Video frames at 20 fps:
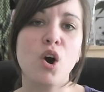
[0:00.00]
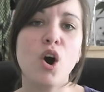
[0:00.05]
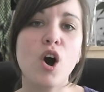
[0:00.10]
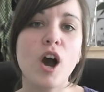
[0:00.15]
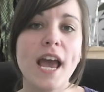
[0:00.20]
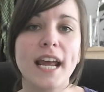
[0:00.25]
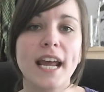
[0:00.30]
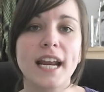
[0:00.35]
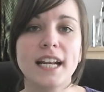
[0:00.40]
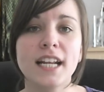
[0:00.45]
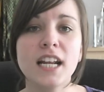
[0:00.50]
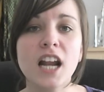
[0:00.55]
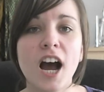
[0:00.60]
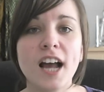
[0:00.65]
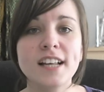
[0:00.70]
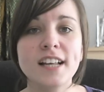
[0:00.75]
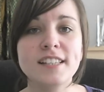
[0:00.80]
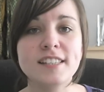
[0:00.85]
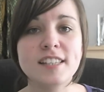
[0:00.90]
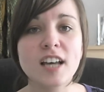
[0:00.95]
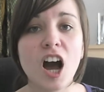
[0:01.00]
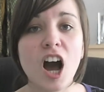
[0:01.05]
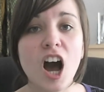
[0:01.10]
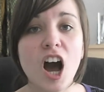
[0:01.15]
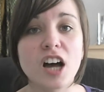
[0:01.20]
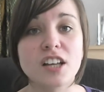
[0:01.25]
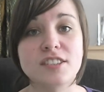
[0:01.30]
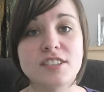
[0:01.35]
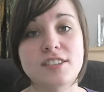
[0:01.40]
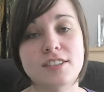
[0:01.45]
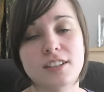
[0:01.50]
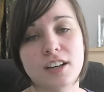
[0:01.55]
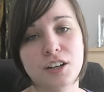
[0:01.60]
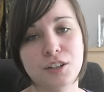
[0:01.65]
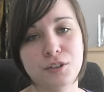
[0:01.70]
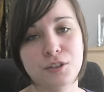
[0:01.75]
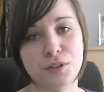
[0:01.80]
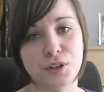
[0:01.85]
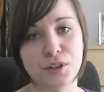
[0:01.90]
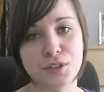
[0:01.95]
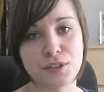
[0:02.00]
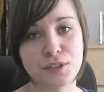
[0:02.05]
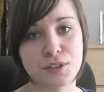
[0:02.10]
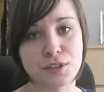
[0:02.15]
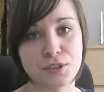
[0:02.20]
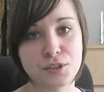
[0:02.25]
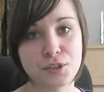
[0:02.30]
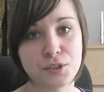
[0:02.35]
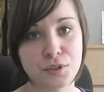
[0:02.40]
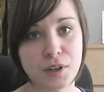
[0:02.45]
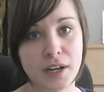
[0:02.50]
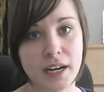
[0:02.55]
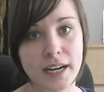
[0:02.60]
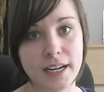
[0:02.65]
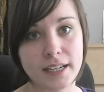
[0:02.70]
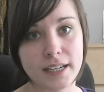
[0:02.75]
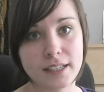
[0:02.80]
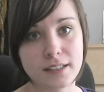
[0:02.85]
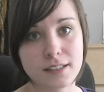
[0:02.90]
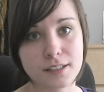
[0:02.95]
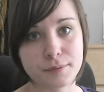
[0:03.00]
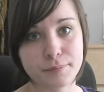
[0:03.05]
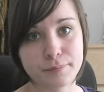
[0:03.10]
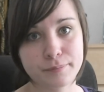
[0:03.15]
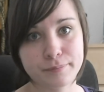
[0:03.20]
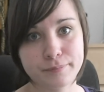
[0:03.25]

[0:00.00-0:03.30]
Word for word: Oi, nice ass! across the street.